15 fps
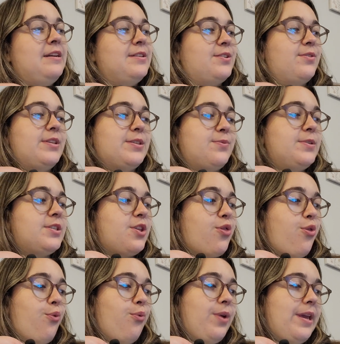So this was
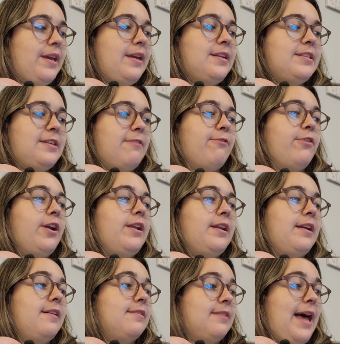3
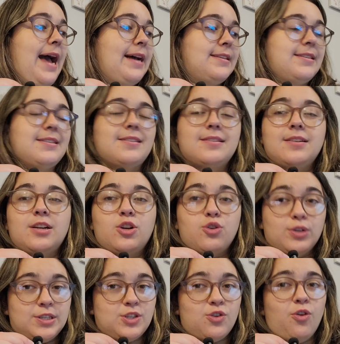different glass
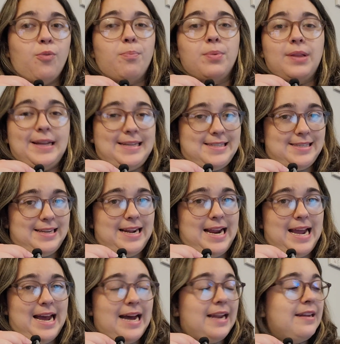crystal plates that I
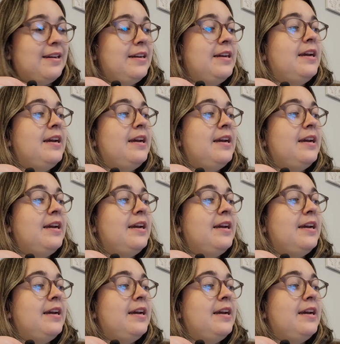had.